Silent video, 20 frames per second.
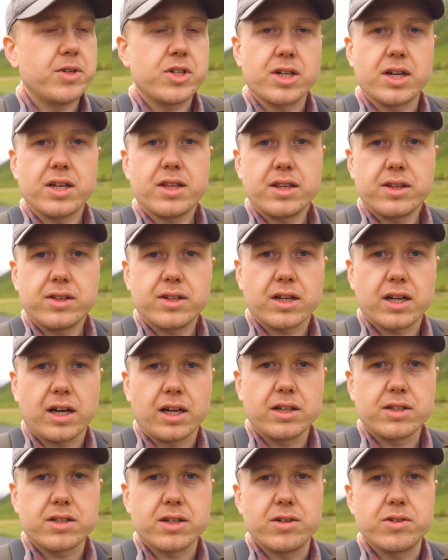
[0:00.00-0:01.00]
and I think the colour
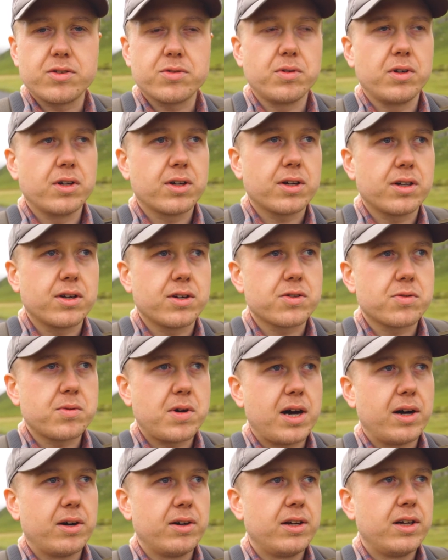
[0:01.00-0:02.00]
tones will look good as
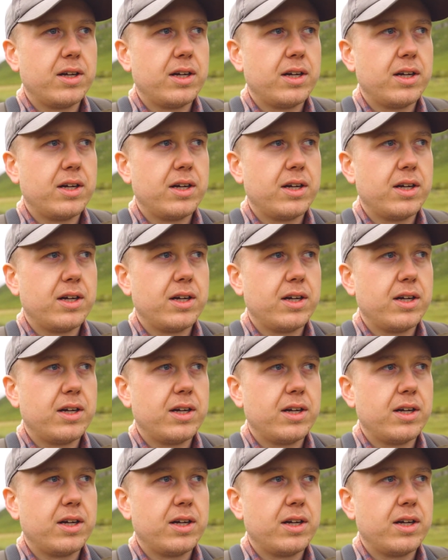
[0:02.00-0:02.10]
well.